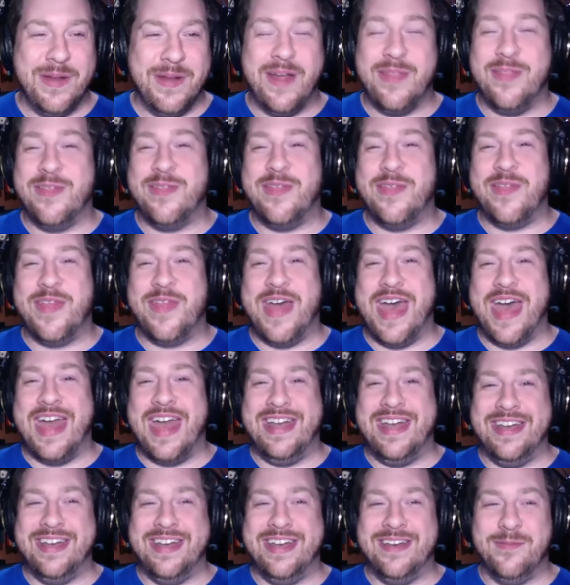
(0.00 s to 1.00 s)
other than
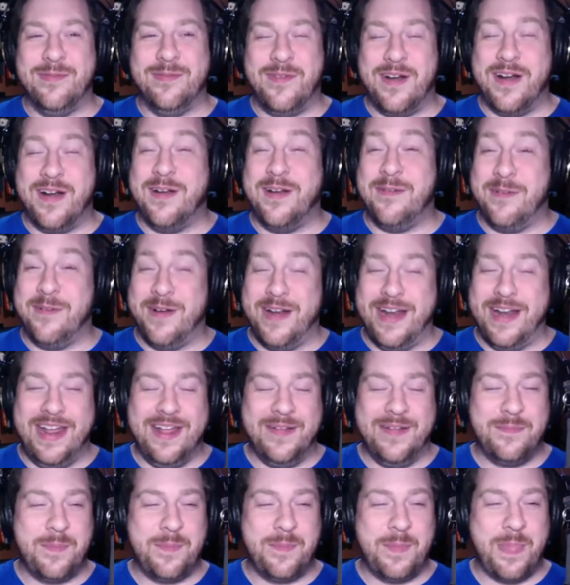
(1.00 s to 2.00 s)
that, very funny.
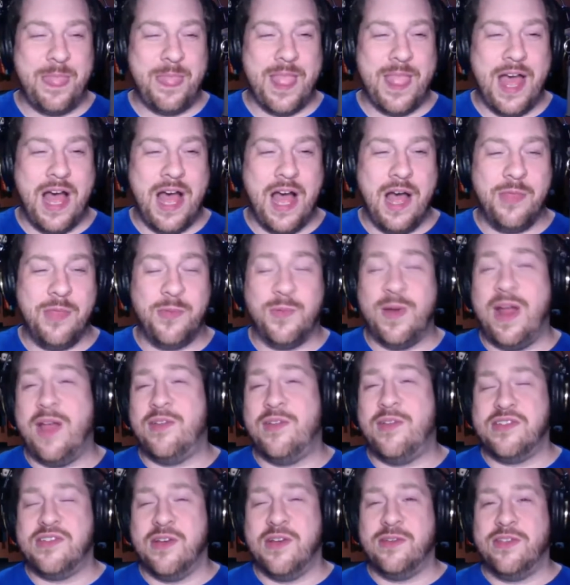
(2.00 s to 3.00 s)
3
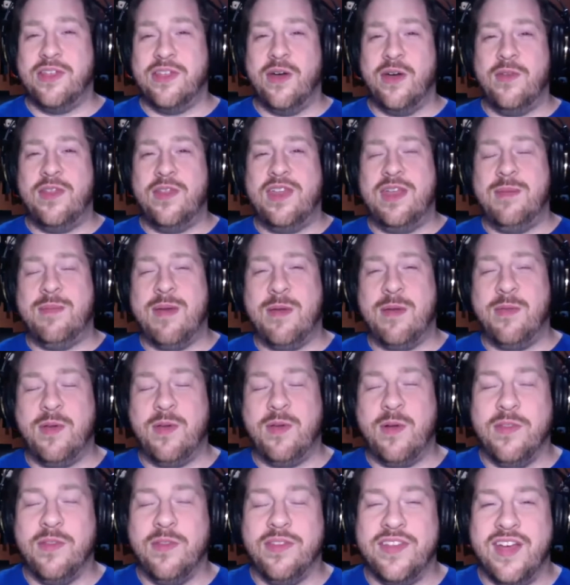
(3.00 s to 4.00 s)
other shows though: the Men with the
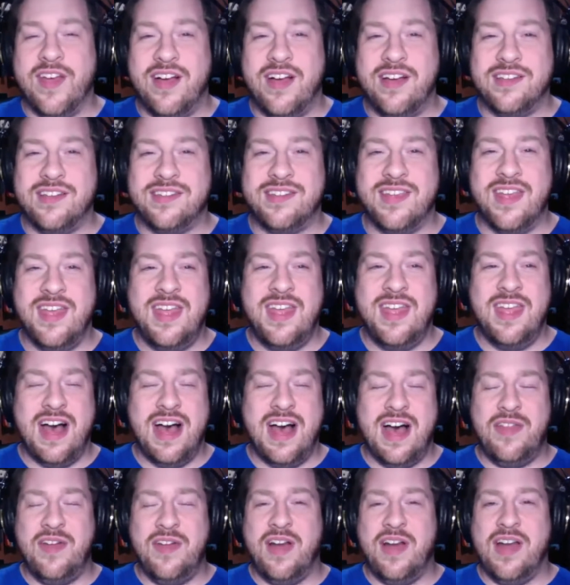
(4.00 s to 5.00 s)
Golden Tongues,
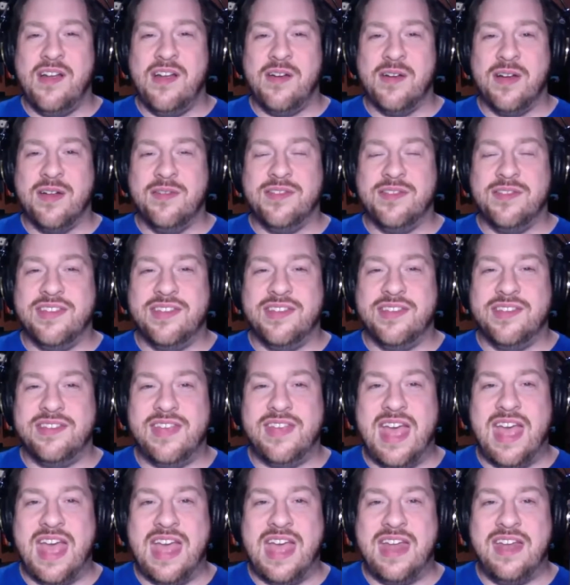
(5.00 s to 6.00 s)
the Airing Grievances,
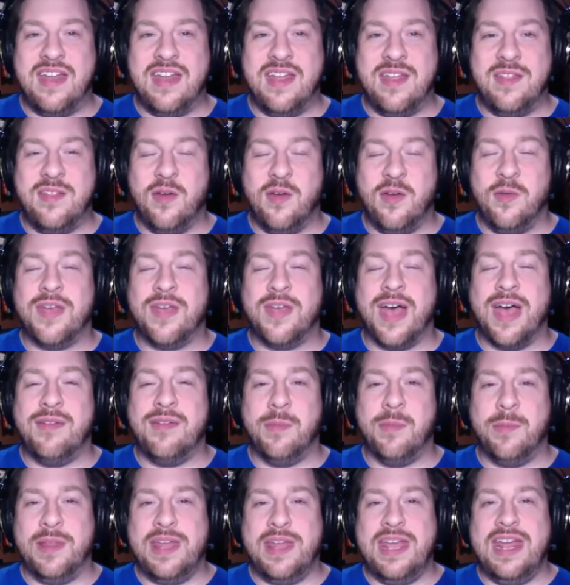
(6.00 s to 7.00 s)
and No Time
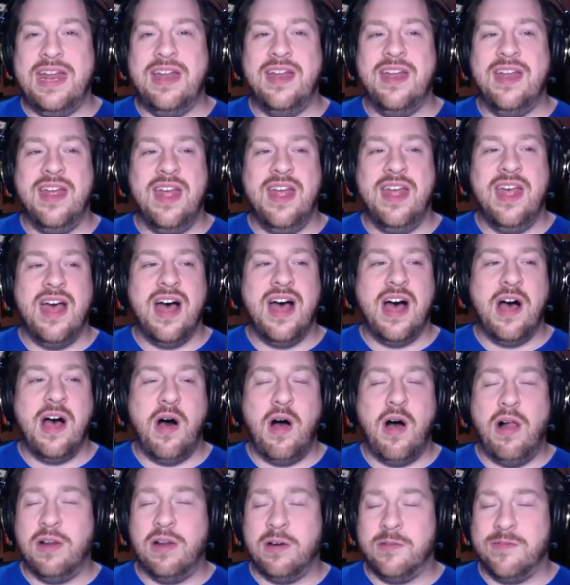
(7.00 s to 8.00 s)
to Bleed.
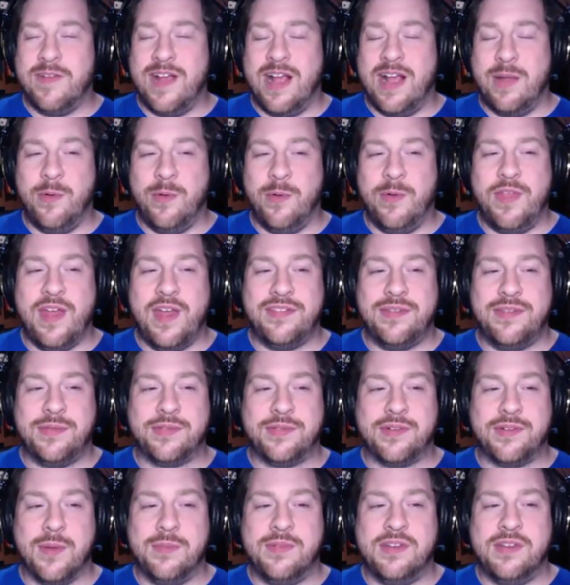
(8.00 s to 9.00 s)
All are available with that
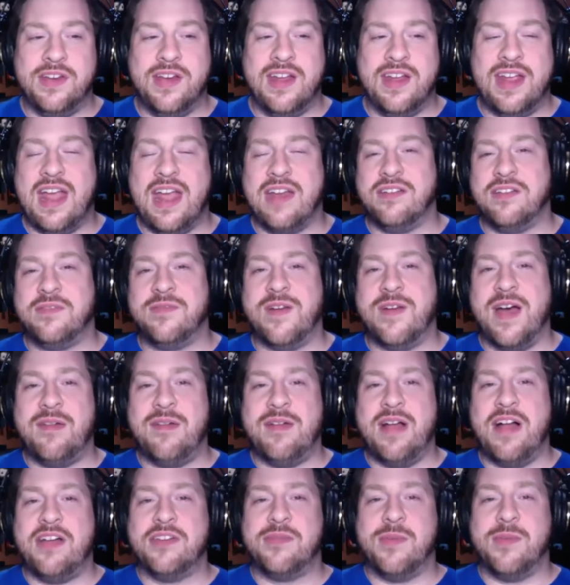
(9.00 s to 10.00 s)
subscription. Again, just
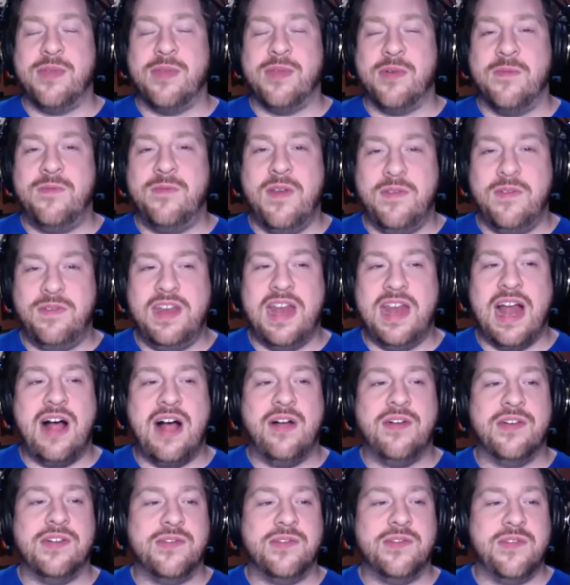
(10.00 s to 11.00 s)
$5 a month or
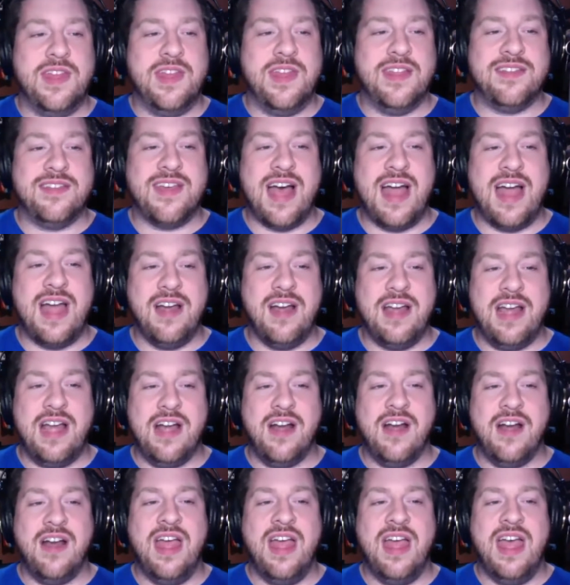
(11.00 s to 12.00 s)
$50 for the entire
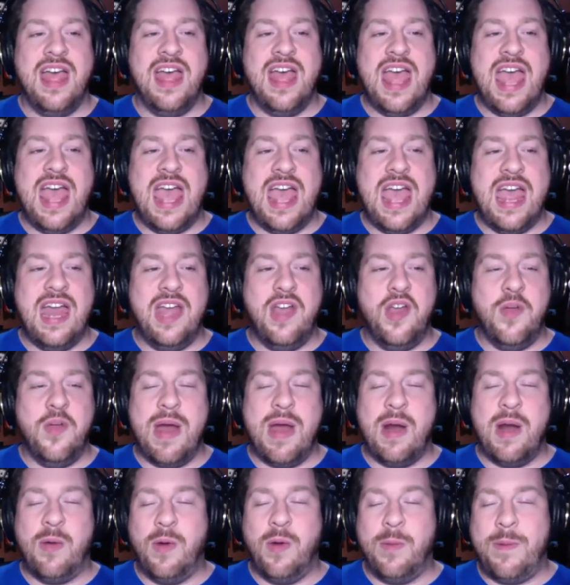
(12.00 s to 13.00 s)
year. And no
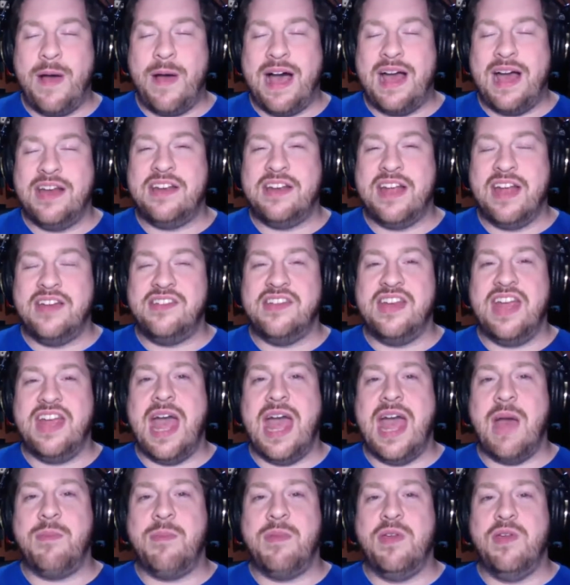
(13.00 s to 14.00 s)
matter what podcatching
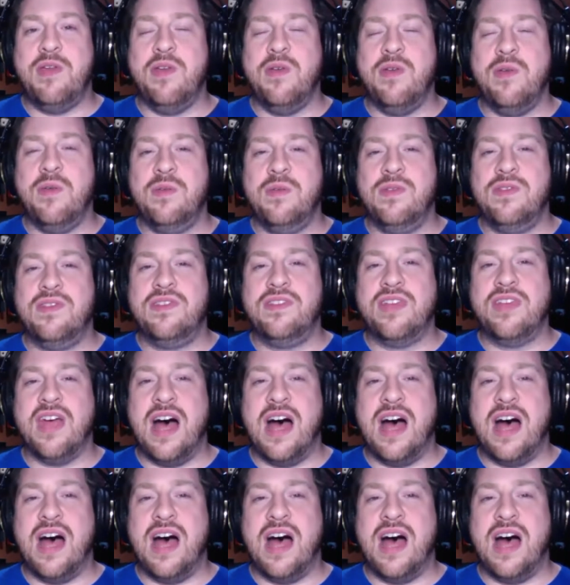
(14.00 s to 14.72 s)
app you use,